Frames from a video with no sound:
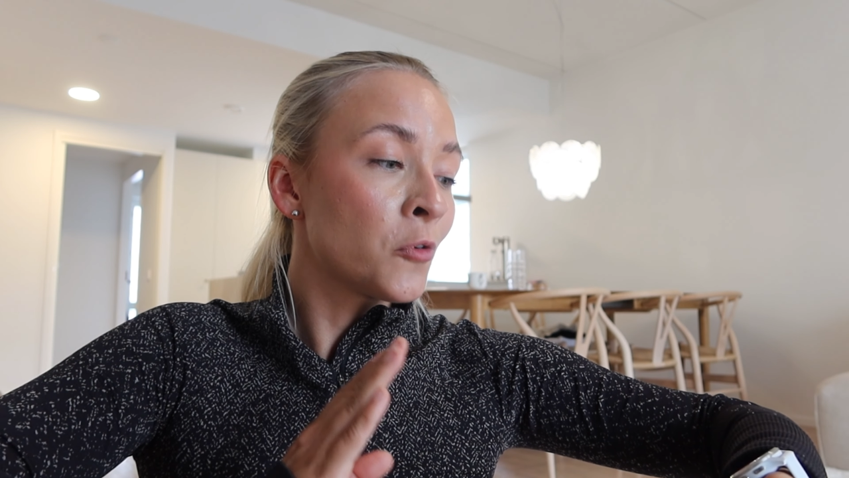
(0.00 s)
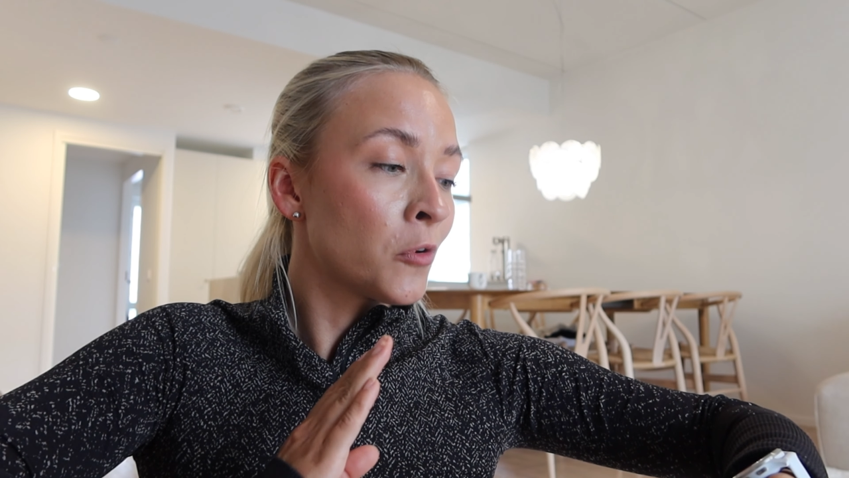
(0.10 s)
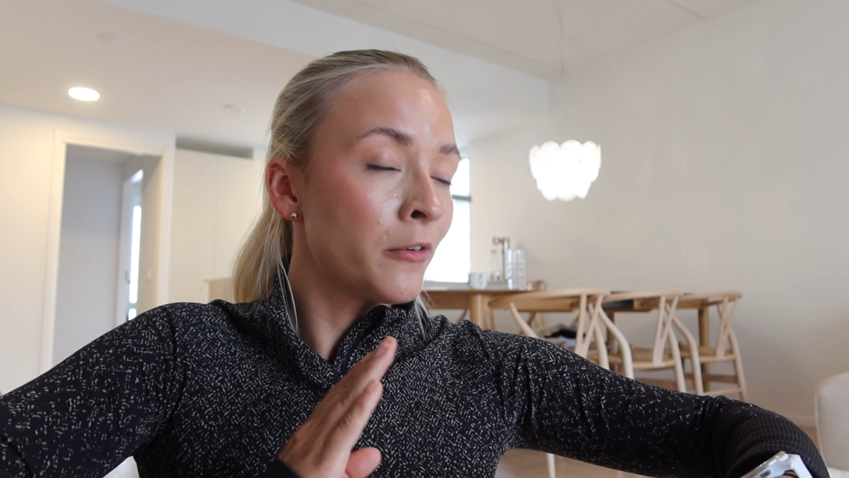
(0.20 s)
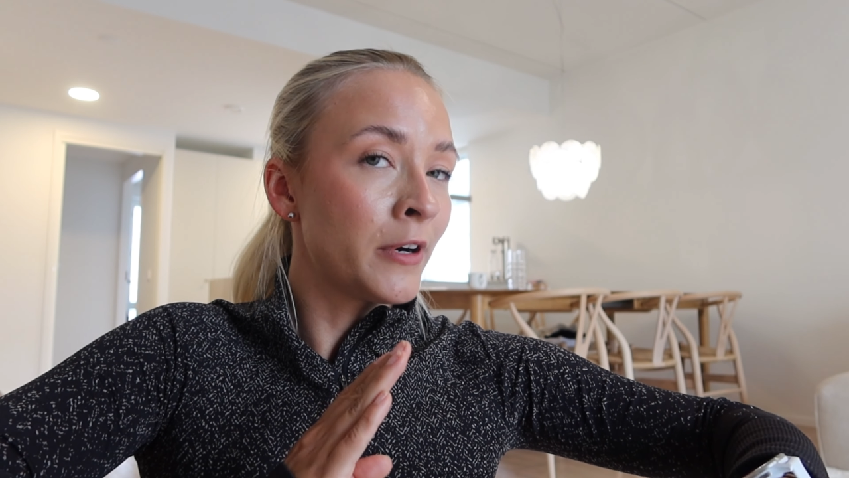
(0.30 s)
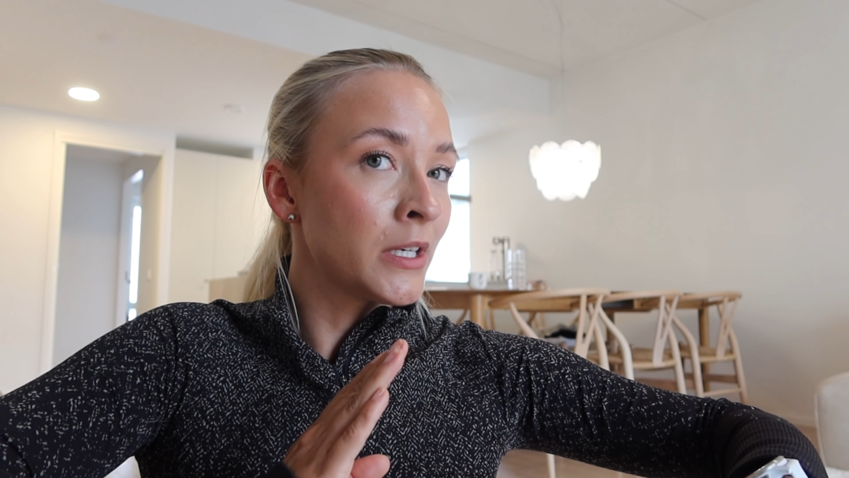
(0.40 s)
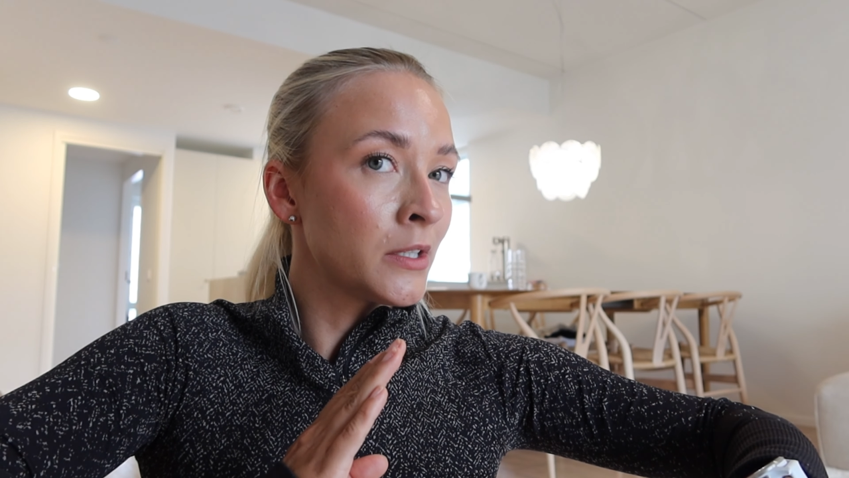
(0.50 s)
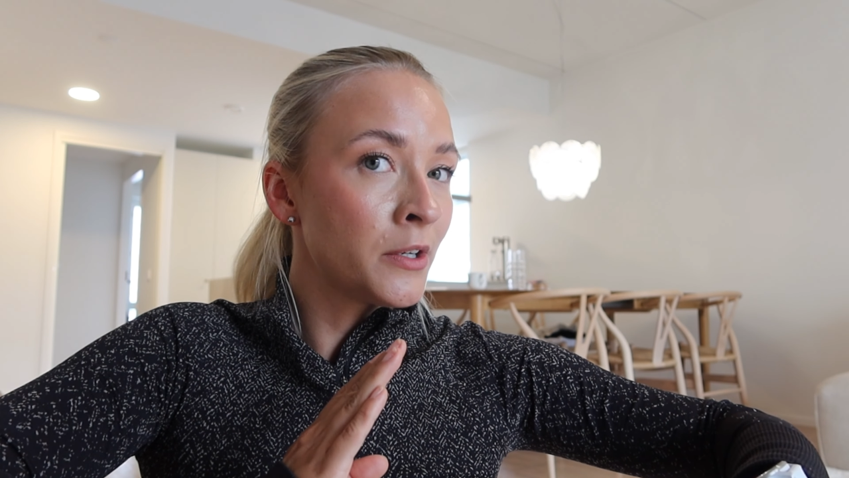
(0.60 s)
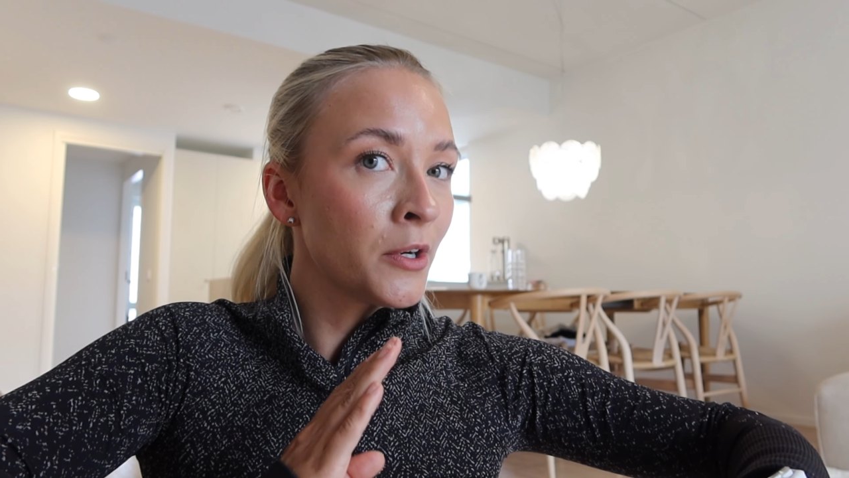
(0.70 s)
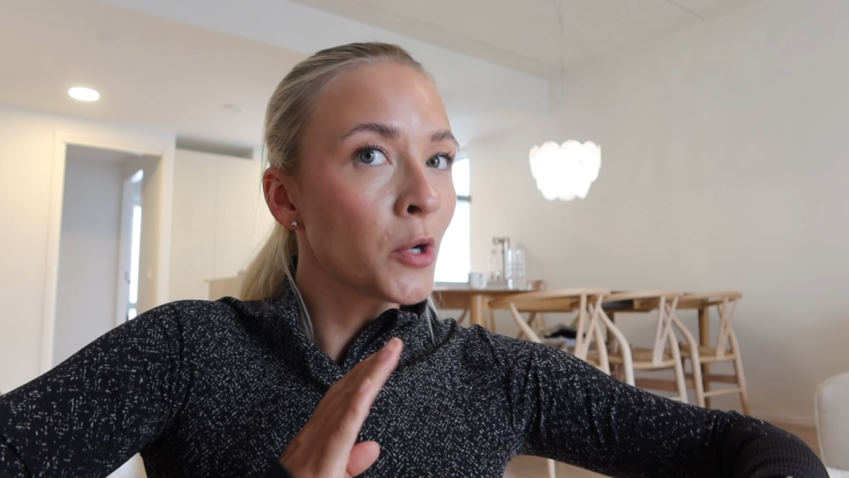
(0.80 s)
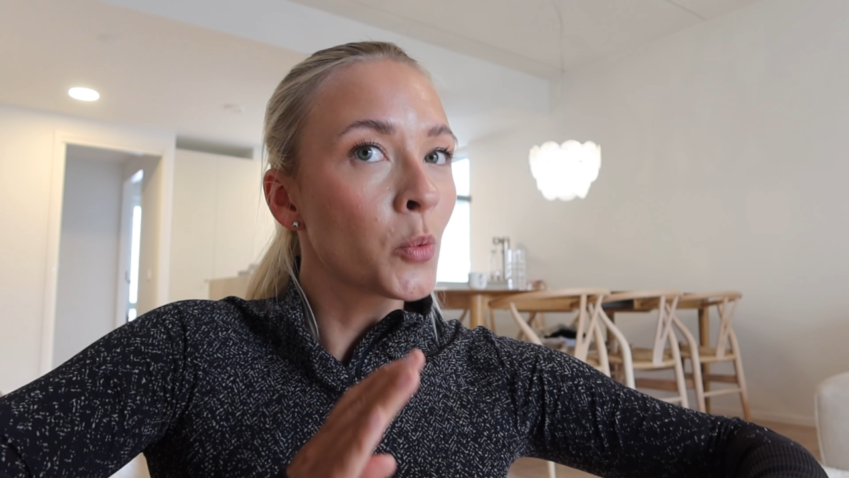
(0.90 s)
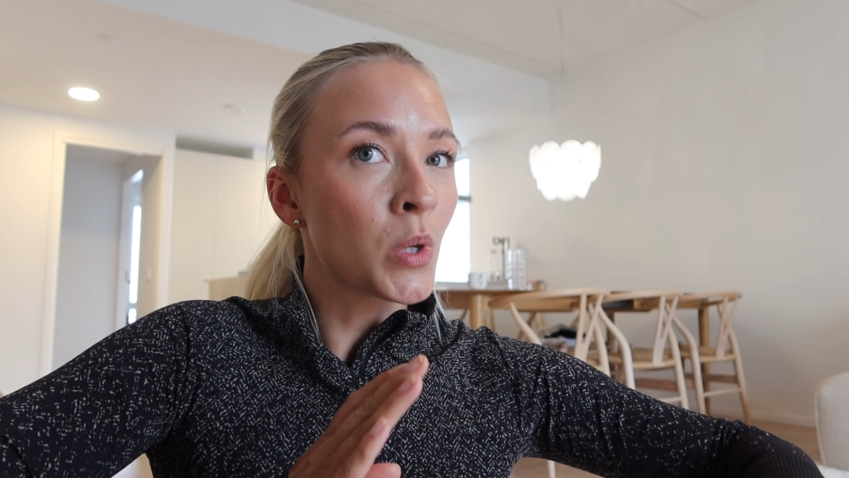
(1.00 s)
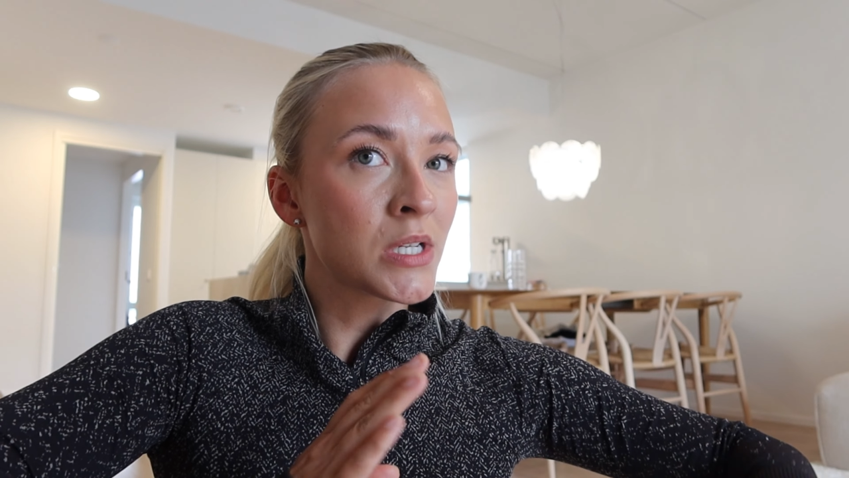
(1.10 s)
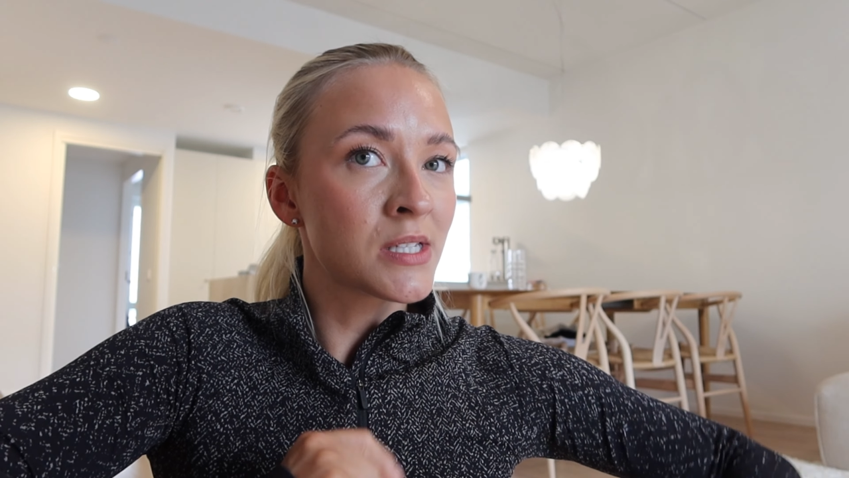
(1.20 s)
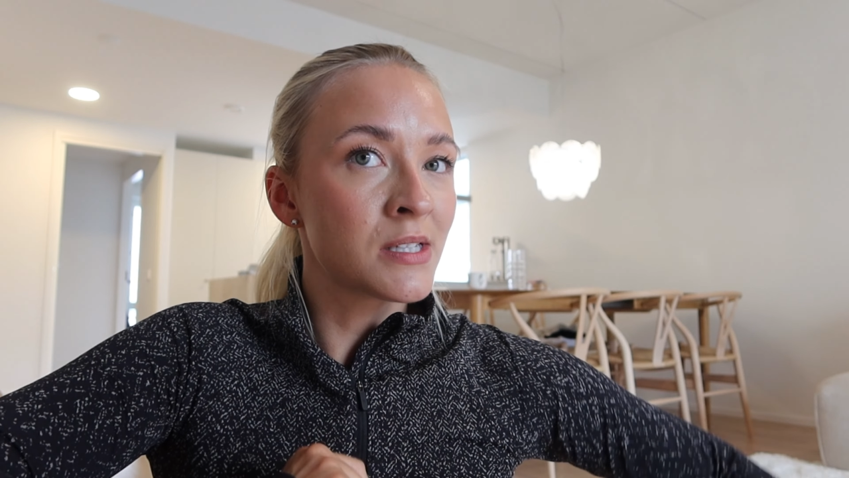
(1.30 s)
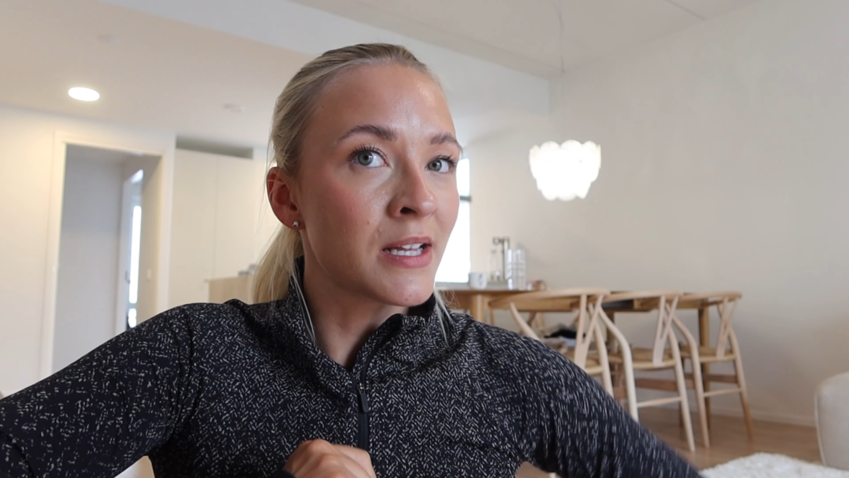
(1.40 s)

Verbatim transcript: Forerunner was